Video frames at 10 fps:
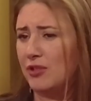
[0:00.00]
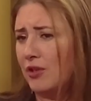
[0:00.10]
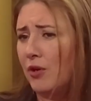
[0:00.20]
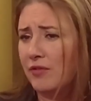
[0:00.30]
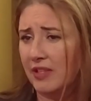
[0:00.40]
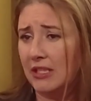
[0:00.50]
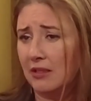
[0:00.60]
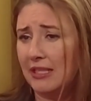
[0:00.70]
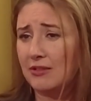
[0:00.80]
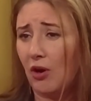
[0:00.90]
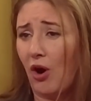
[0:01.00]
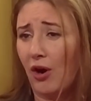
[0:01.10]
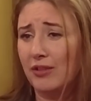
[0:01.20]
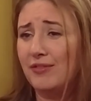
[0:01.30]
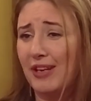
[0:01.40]
COVID, it's
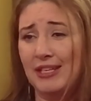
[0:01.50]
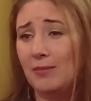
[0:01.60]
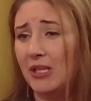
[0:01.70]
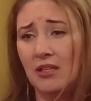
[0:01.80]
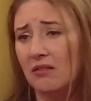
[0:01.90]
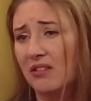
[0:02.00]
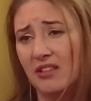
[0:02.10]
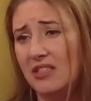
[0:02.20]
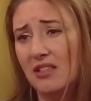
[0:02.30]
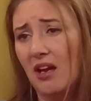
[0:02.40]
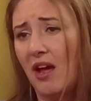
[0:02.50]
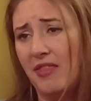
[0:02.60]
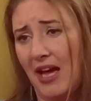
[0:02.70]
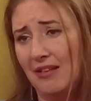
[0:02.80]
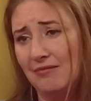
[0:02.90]
hard for anybody to really deny
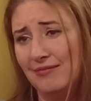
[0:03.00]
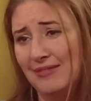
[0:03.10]
that.